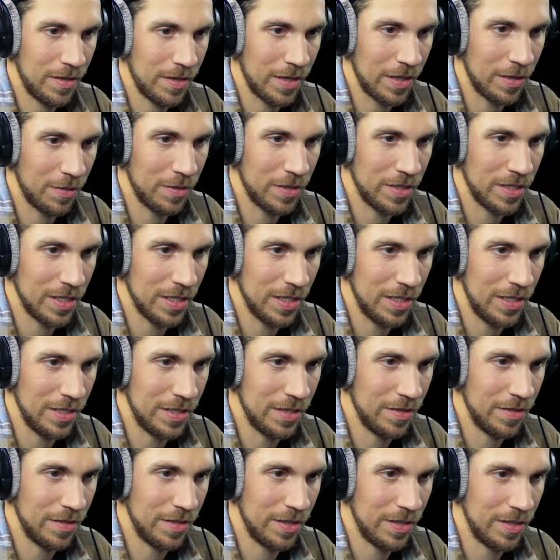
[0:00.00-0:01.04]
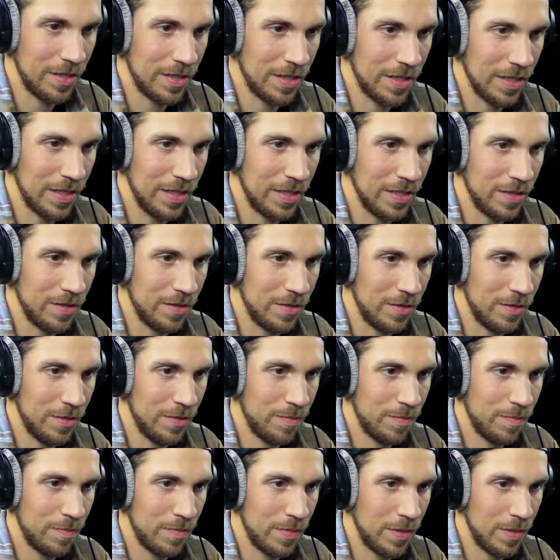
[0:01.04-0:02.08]
Okay, where's that laser? There's that laser.
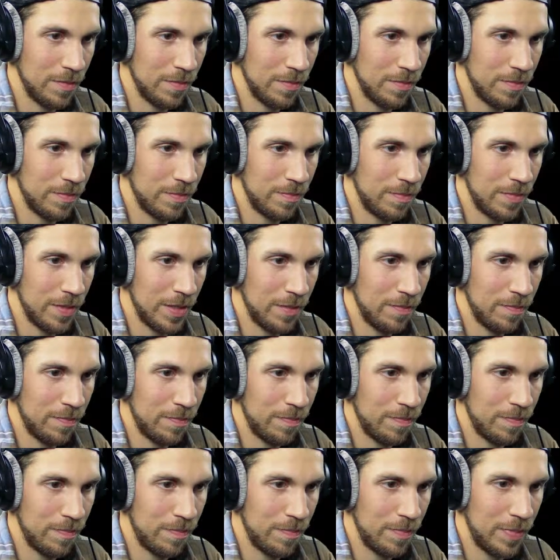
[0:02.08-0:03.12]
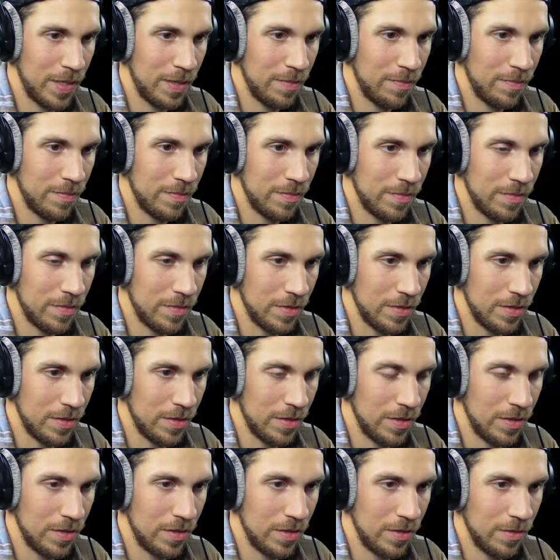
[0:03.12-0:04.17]
But, but, but.
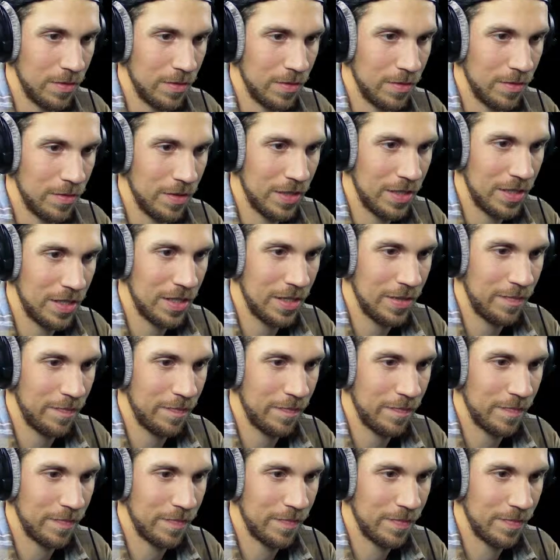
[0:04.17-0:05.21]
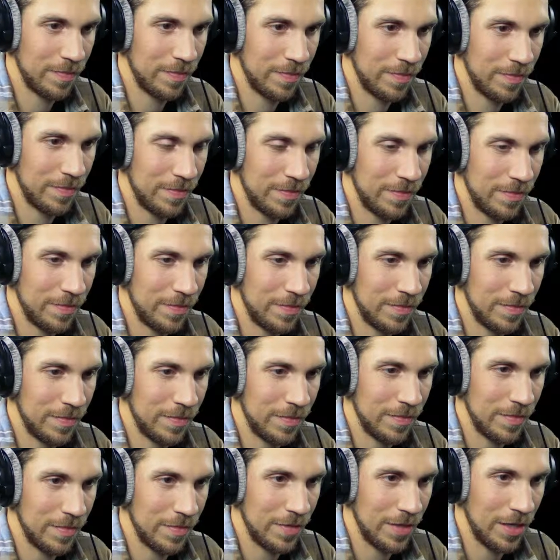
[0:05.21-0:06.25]
What the?
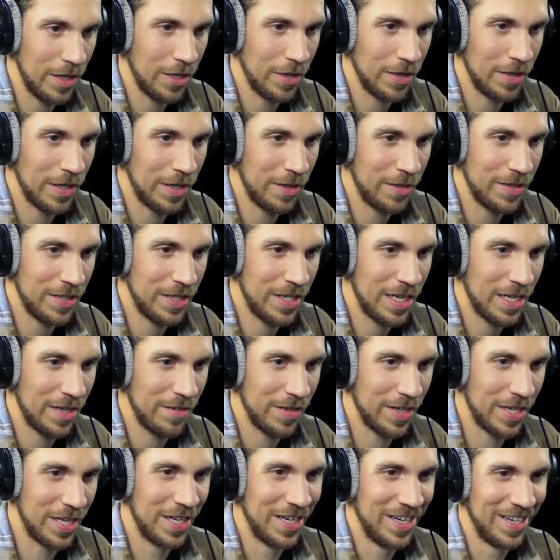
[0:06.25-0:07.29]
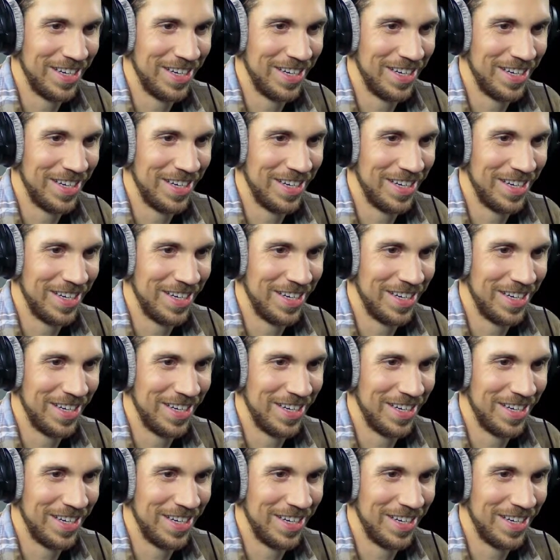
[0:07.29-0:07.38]
Oh, that was the end of it.